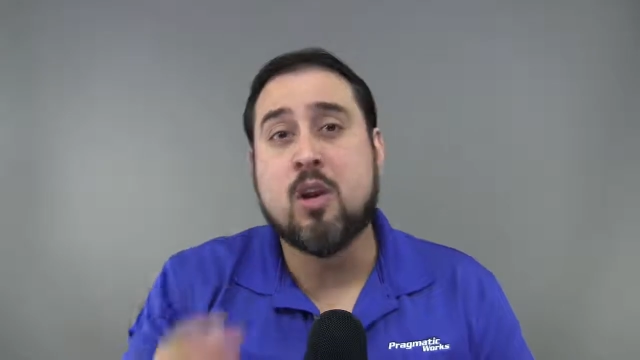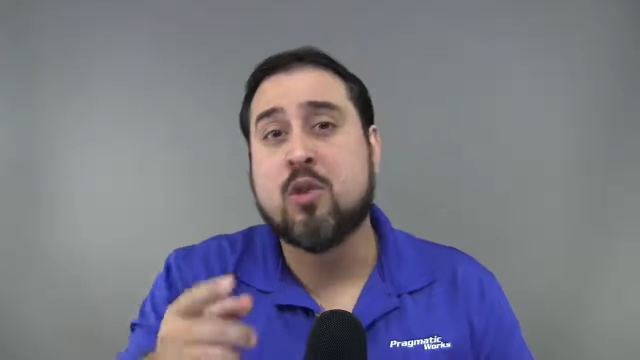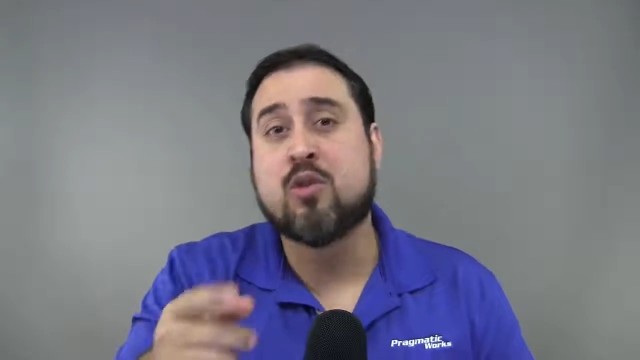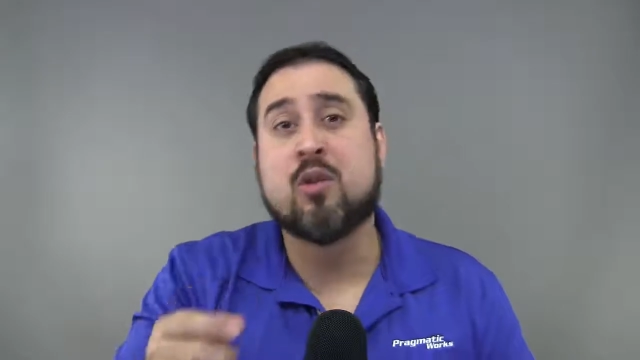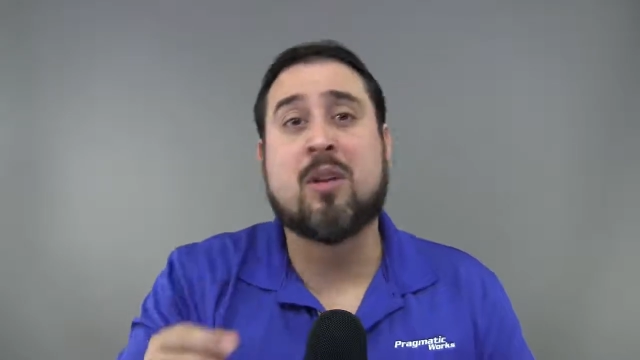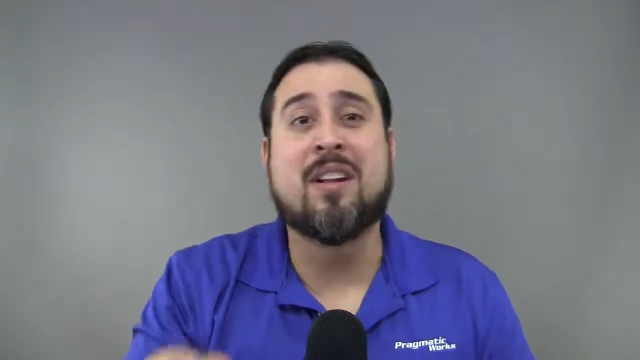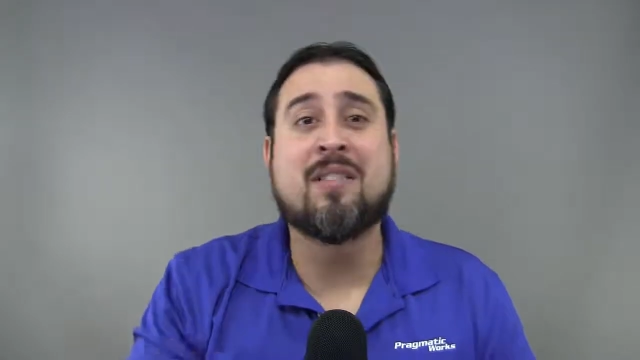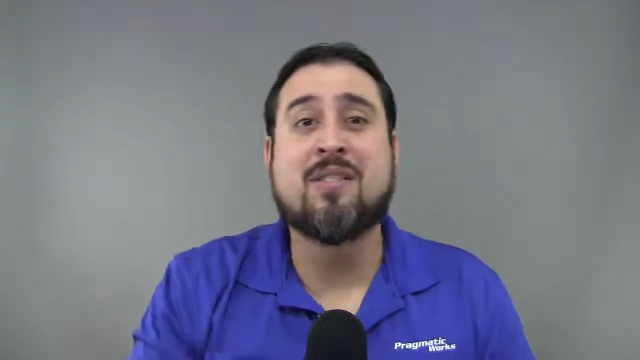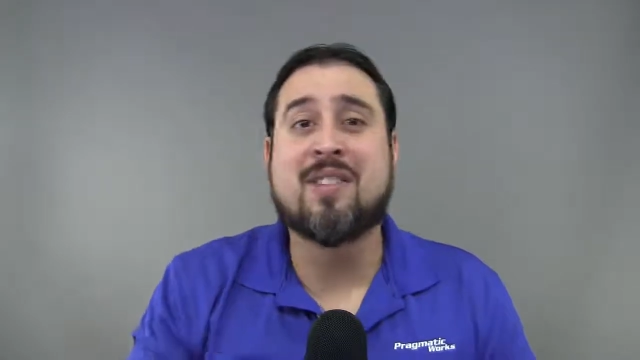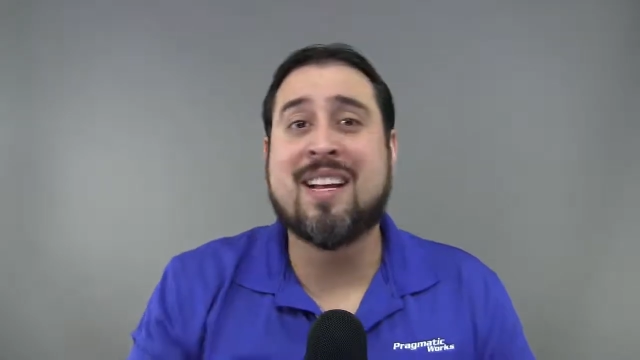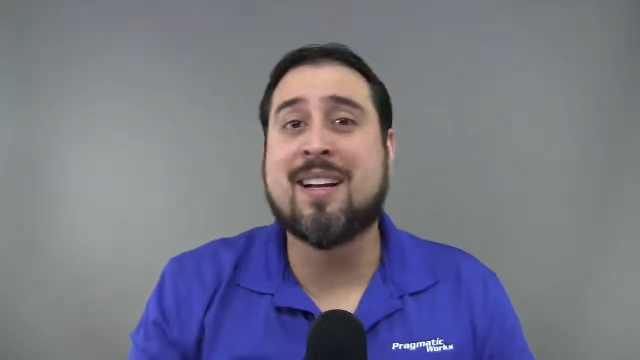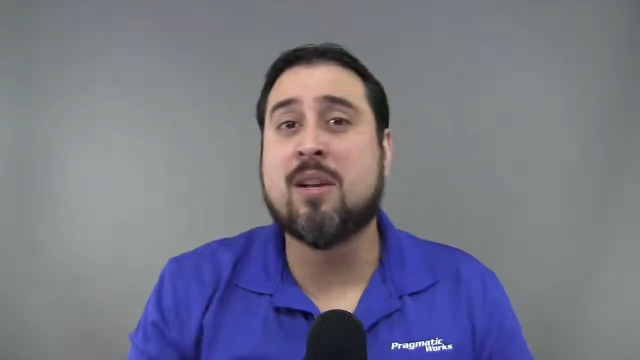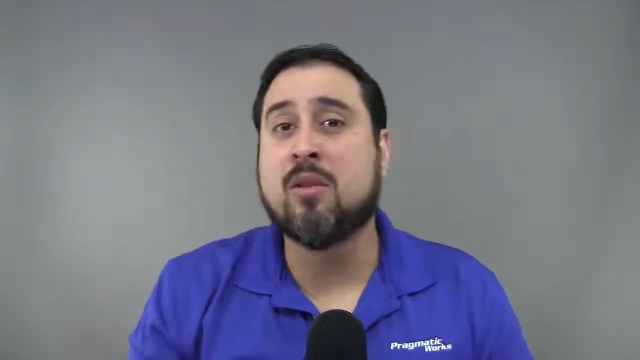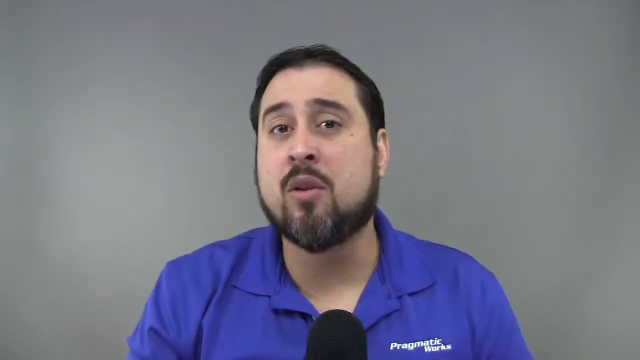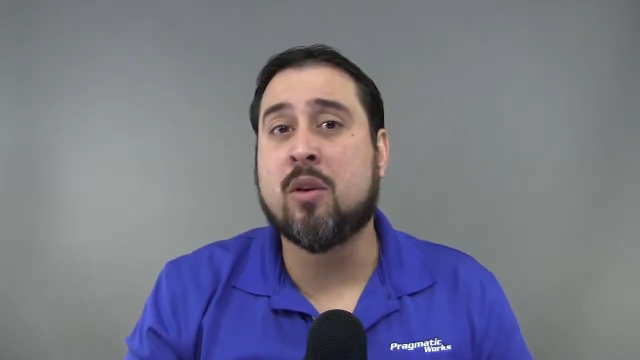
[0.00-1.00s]
So let's
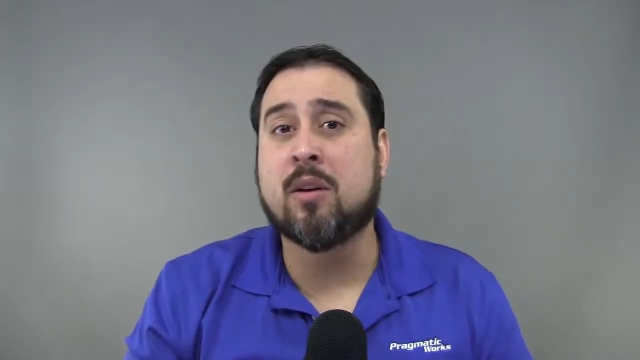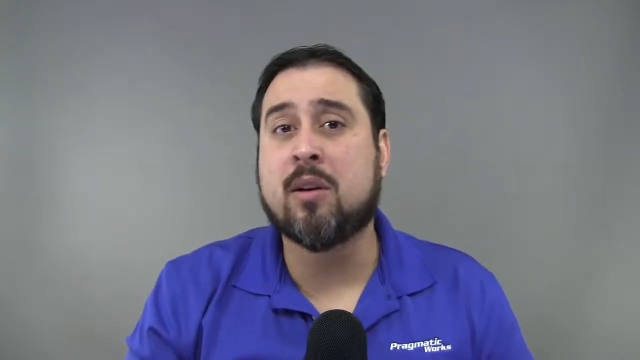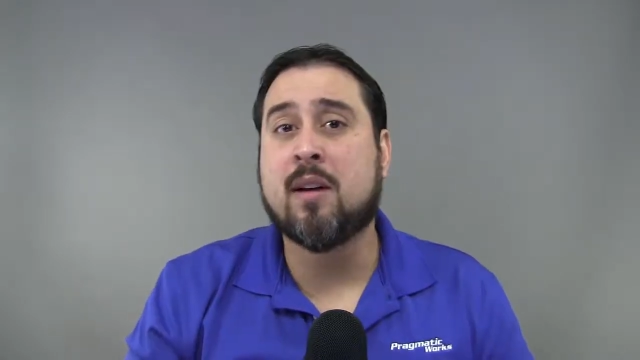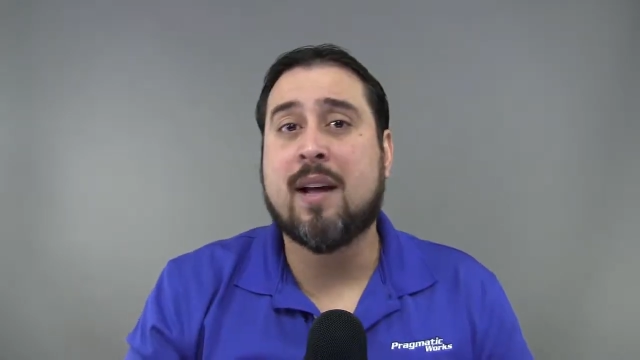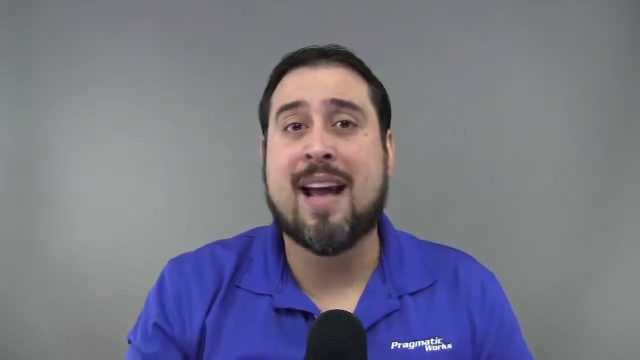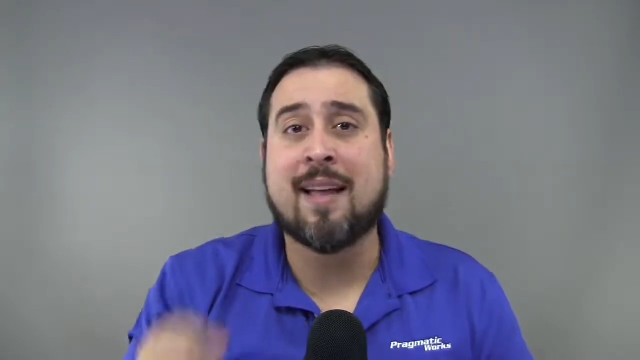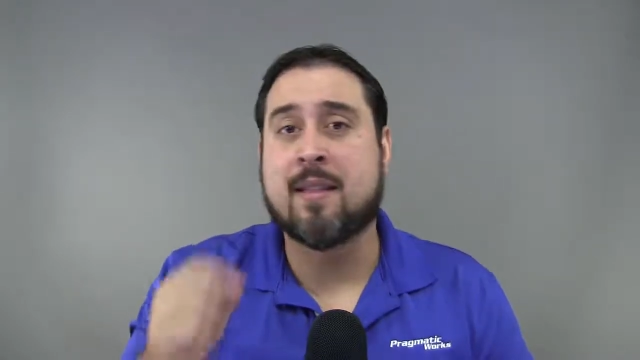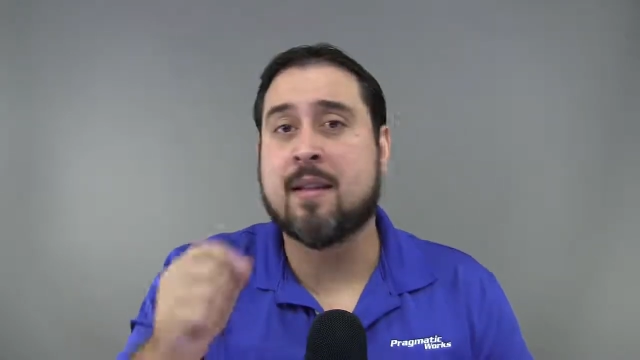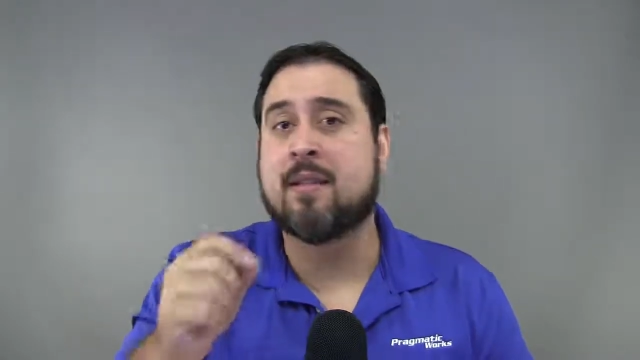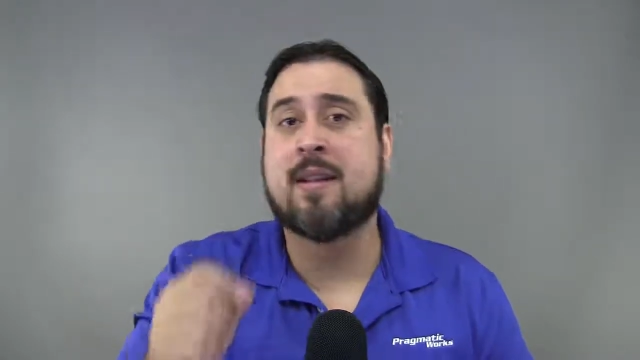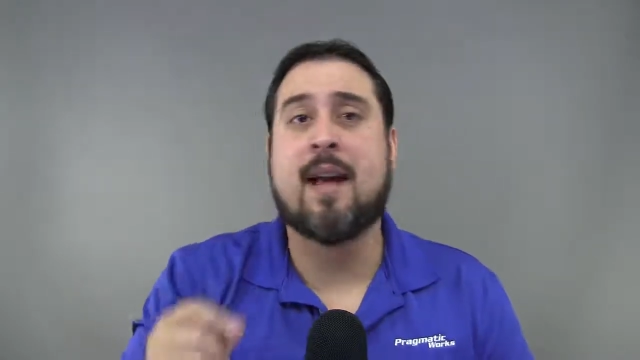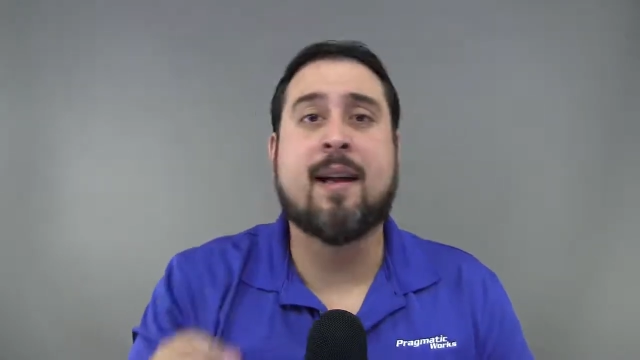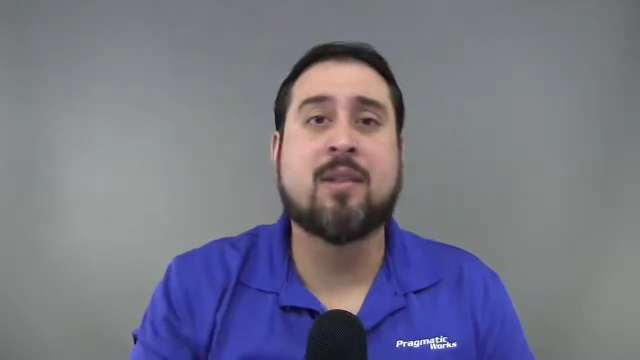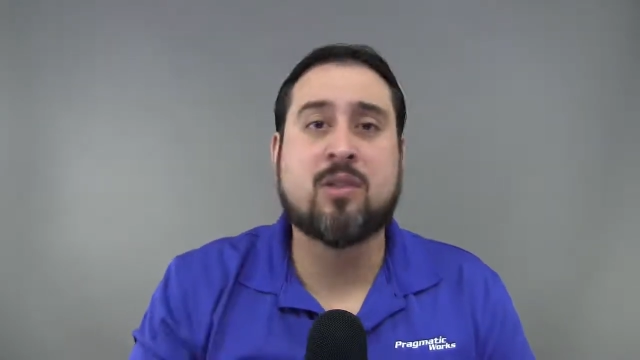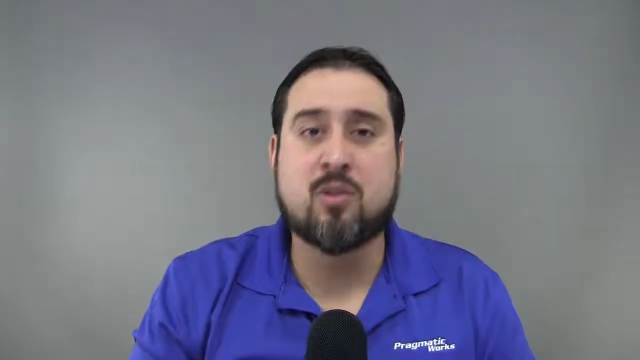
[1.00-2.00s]
take a look at the
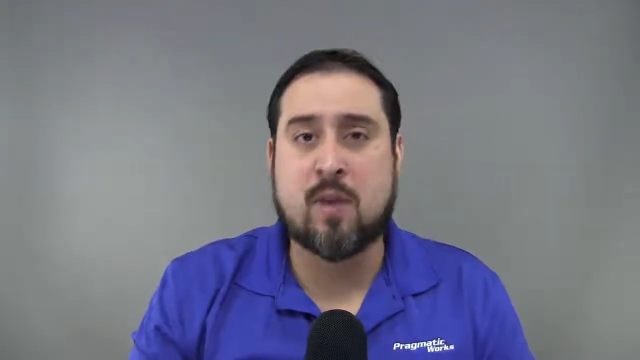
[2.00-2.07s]
text